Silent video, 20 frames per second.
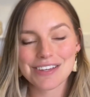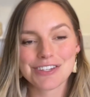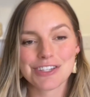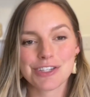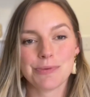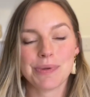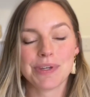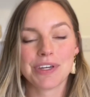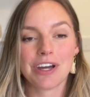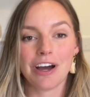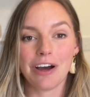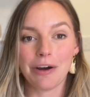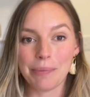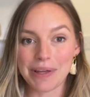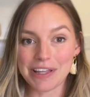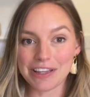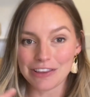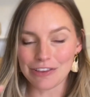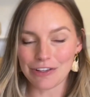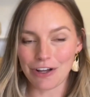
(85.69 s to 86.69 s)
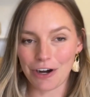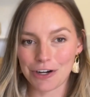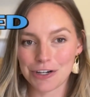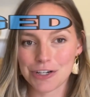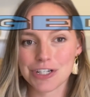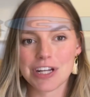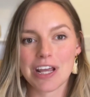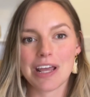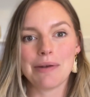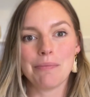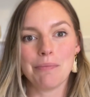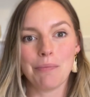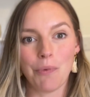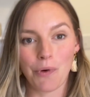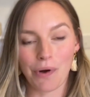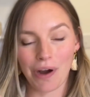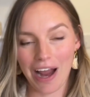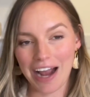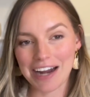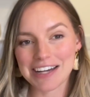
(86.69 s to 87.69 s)
to become enlarged and
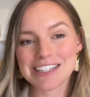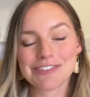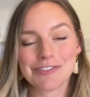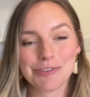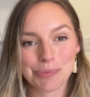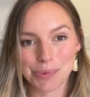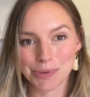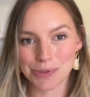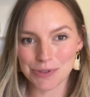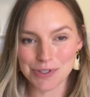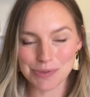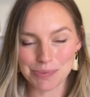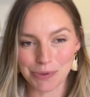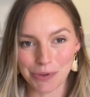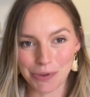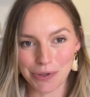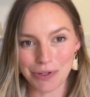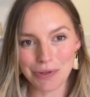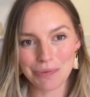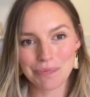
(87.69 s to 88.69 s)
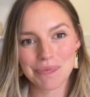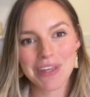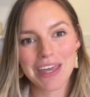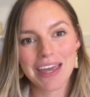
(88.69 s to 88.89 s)
more active and produce more oil.